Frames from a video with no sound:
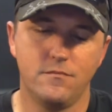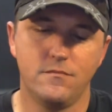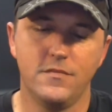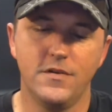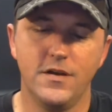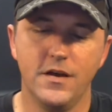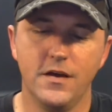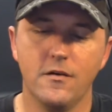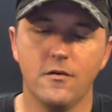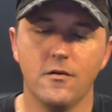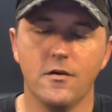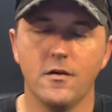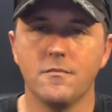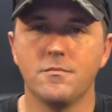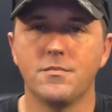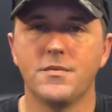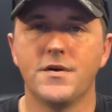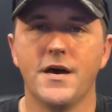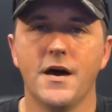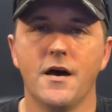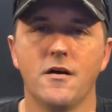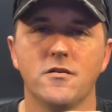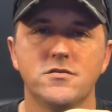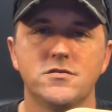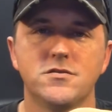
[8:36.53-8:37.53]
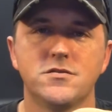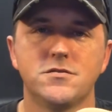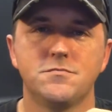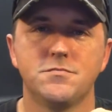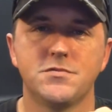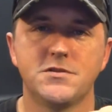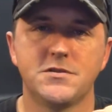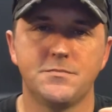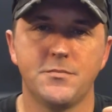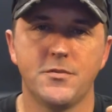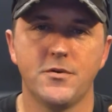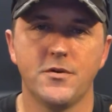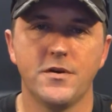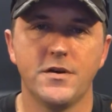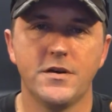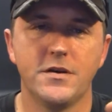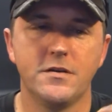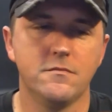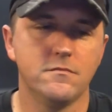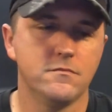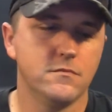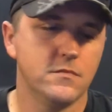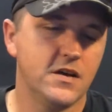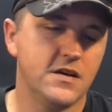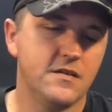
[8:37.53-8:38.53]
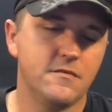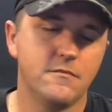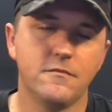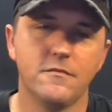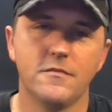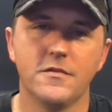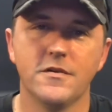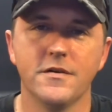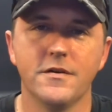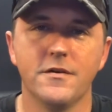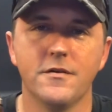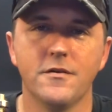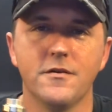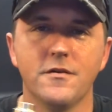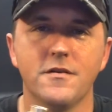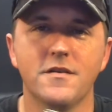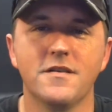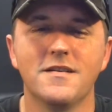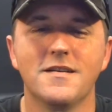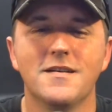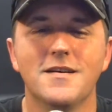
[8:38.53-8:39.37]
did on a couch spring. That really hurt.